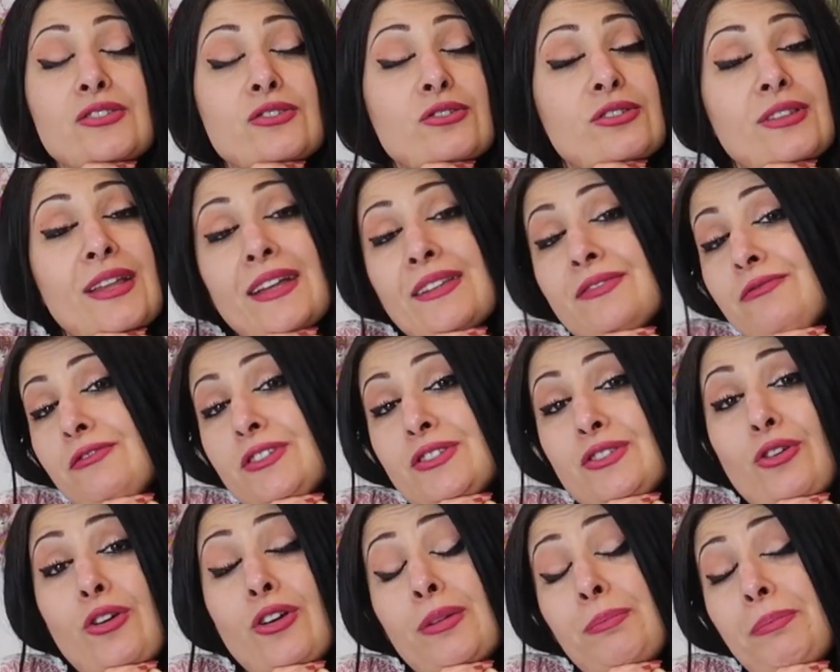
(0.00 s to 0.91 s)
So that
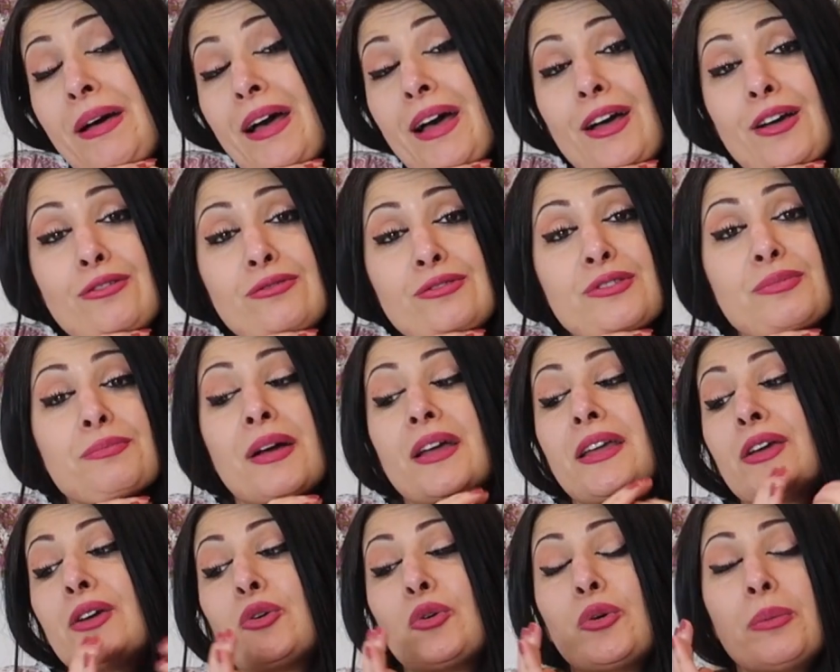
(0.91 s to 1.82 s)
was all about
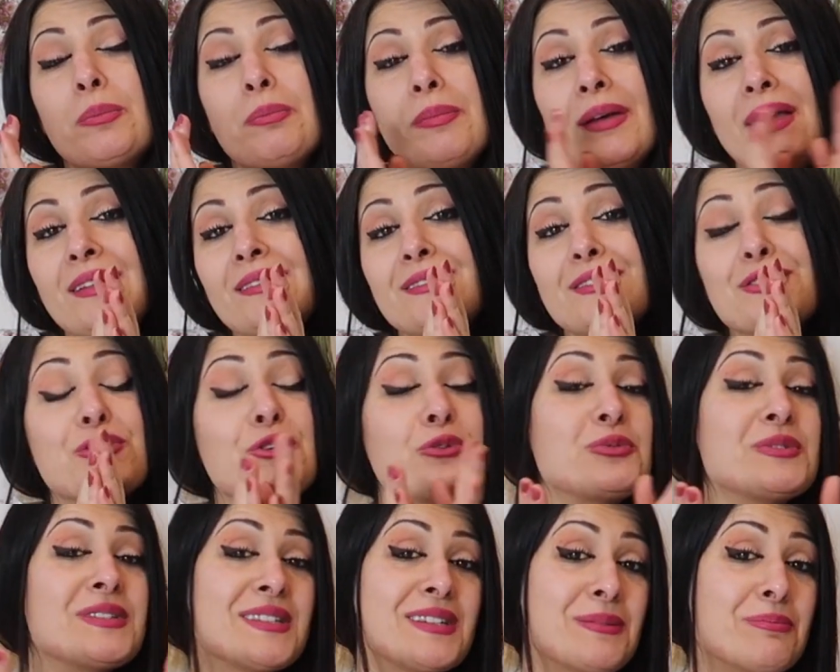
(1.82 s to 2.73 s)
my equipment.
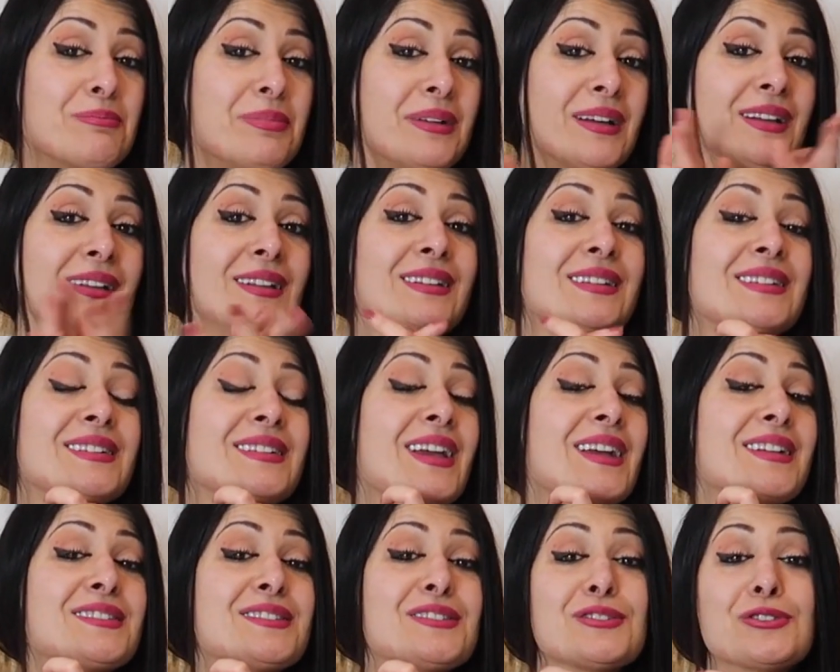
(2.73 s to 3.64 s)
So simple
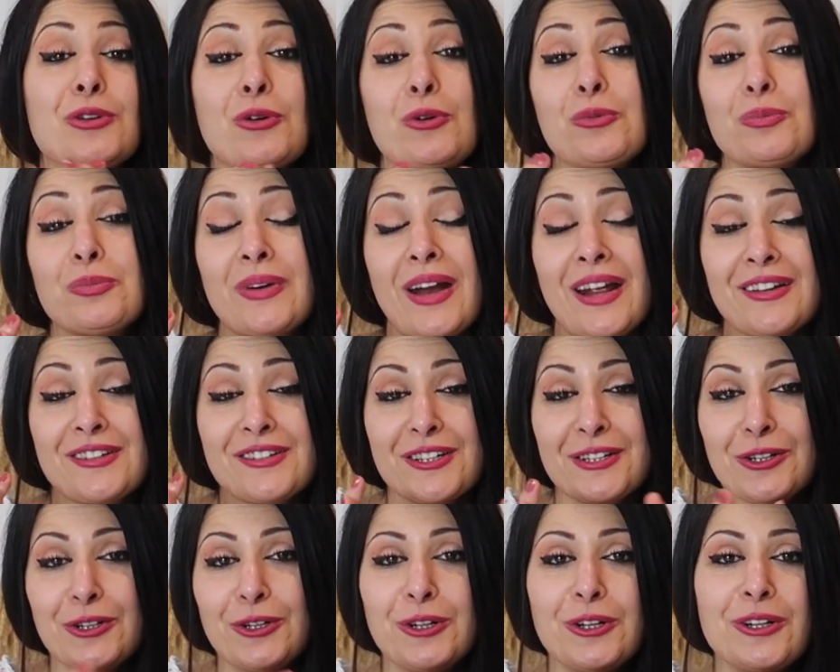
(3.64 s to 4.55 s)
yet so
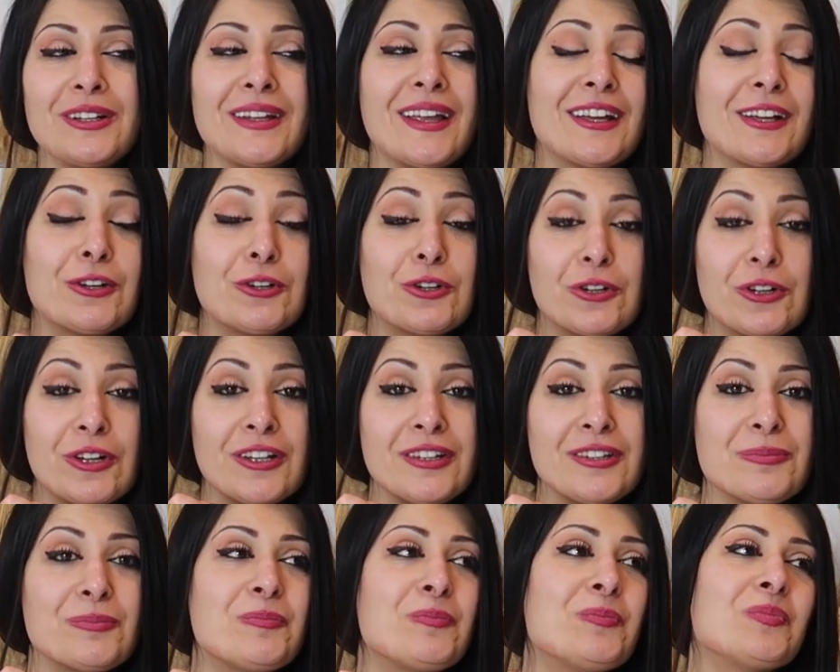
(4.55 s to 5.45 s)
practical and
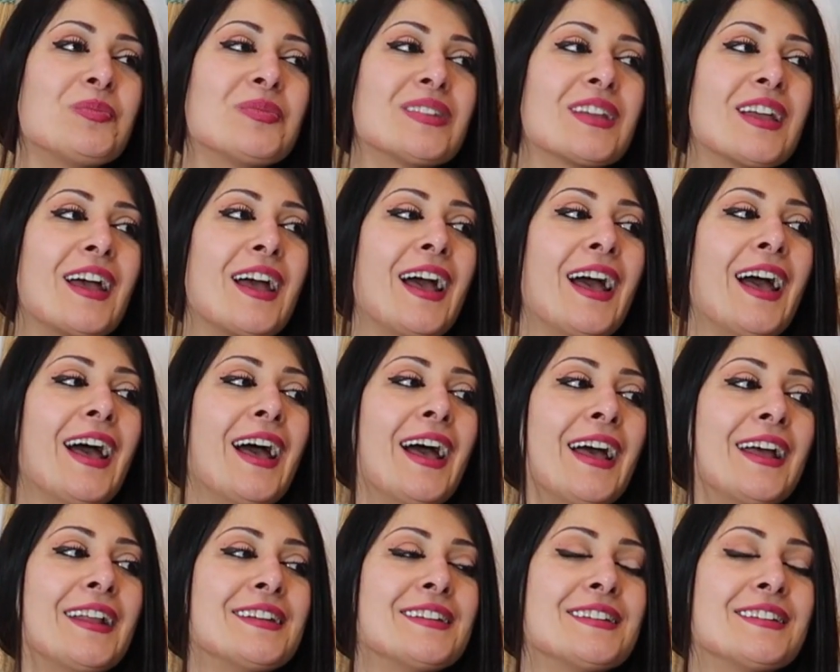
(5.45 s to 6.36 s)
good.
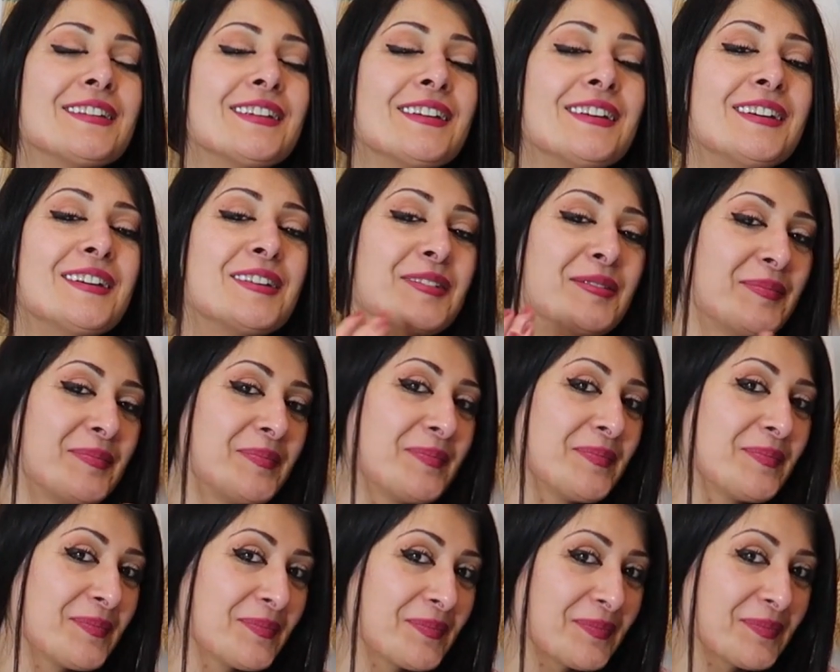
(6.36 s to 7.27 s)
And
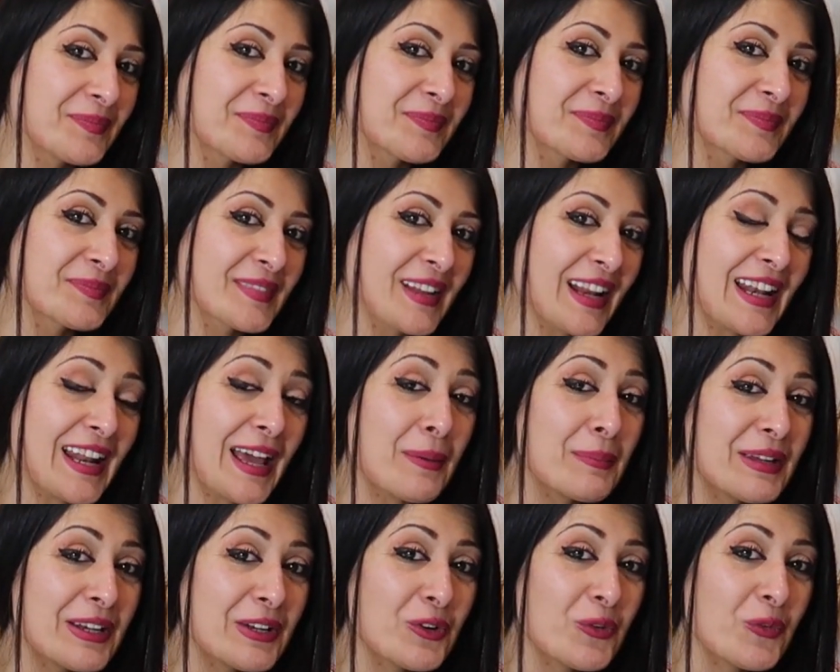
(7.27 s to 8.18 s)

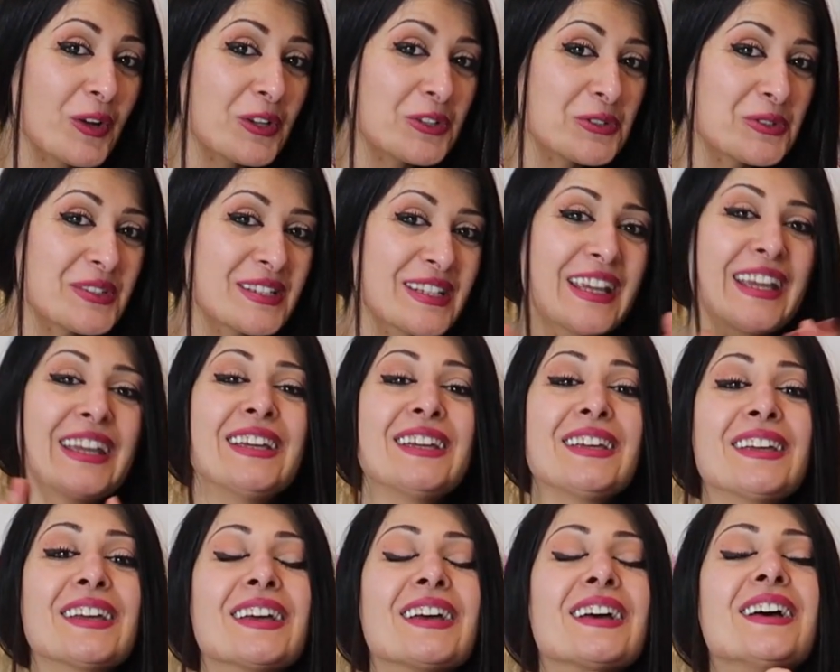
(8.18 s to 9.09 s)
let me know what you
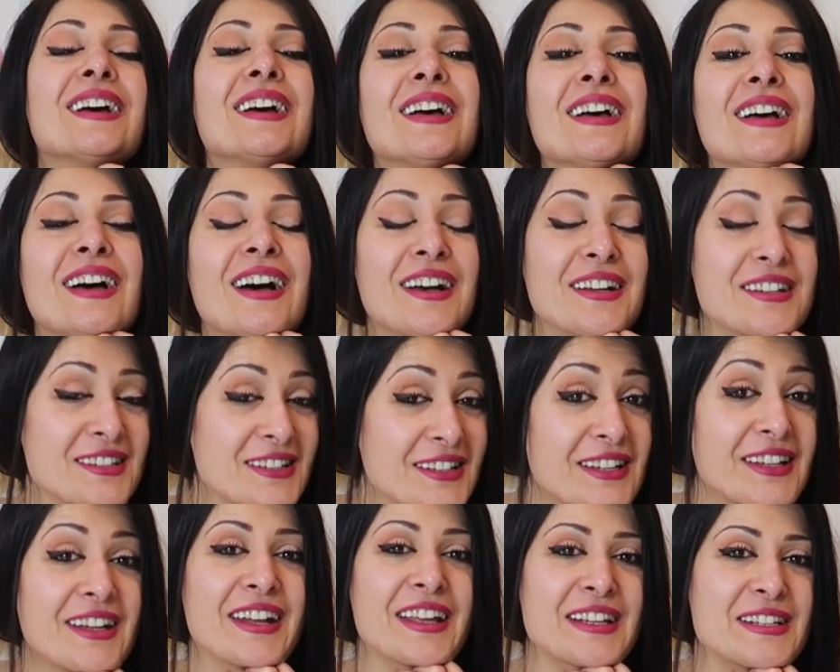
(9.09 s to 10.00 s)
think. Until
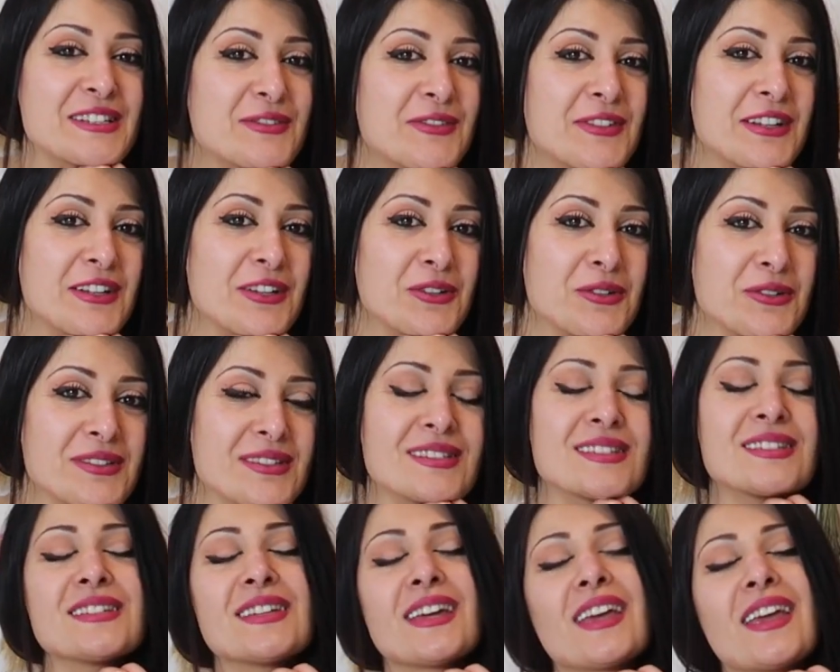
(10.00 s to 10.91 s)
the next videos,
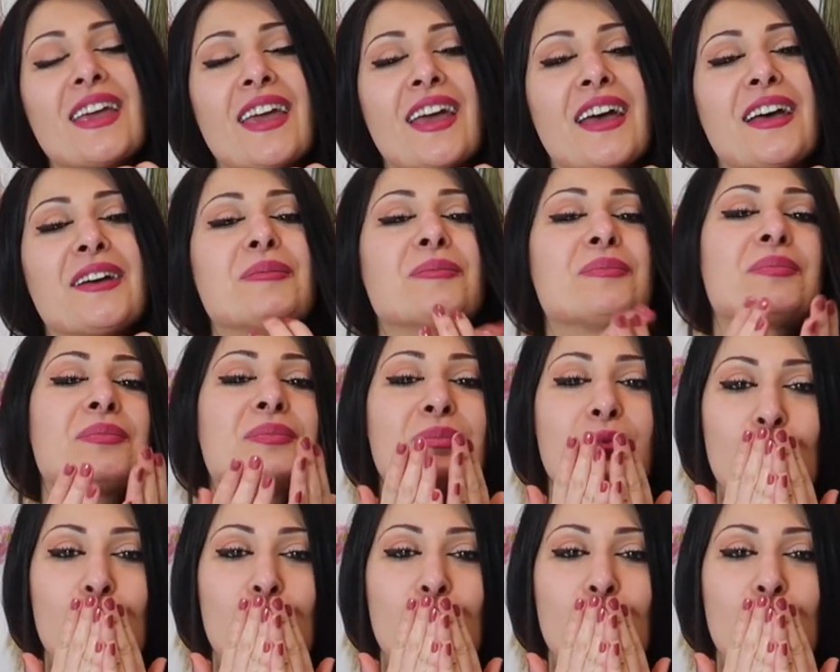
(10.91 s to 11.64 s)
take care.